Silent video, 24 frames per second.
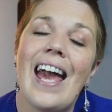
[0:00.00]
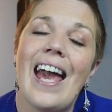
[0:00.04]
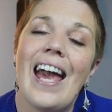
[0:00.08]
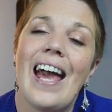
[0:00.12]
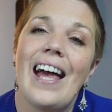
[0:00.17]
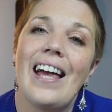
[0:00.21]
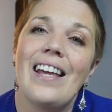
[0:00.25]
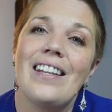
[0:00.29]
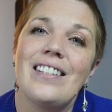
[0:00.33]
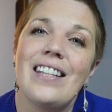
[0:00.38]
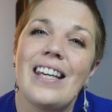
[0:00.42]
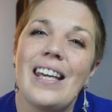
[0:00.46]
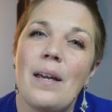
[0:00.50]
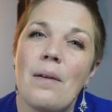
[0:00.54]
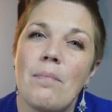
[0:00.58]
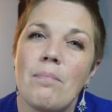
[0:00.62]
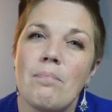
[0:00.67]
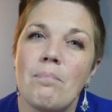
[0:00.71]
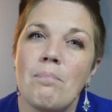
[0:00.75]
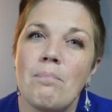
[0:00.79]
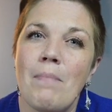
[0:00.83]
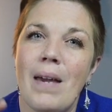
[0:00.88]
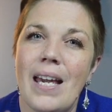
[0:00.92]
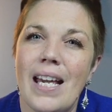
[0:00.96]
and it
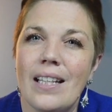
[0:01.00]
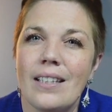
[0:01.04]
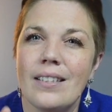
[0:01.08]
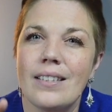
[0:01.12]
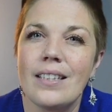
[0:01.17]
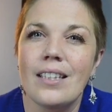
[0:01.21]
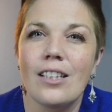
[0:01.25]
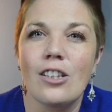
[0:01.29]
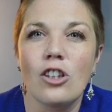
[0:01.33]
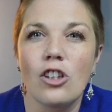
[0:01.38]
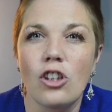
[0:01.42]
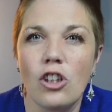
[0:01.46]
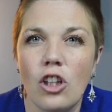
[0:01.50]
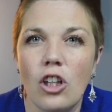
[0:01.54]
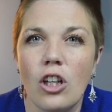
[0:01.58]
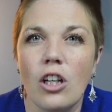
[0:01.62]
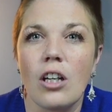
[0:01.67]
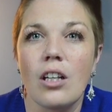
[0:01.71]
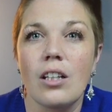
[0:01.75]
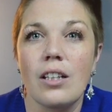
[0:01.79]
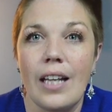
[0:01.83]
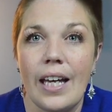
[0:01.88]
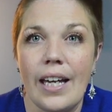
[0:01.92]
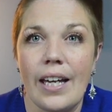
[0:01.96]
makes it
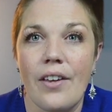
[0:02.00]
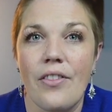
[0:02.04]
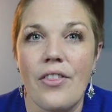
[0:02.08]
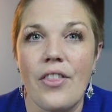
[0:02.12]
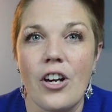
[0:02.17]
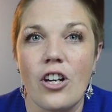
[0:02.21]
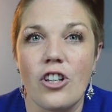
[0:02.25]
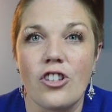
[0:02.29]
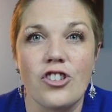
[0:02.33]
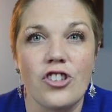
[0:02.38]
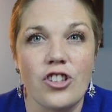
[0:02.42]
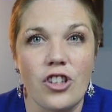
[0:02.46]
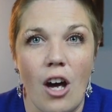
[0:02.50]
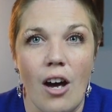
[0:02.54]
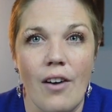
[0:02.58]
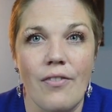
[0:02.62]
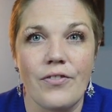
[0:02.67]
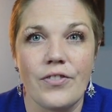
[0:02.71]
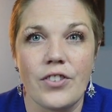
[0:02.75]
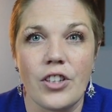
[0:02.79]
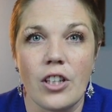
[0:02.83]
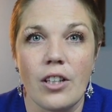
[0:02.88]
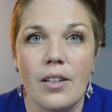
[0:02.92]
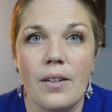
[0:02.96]
look like they're
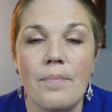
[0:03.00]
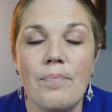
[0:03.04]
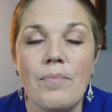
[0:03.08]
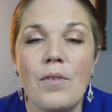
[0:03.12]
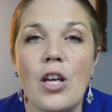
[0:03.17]
softer.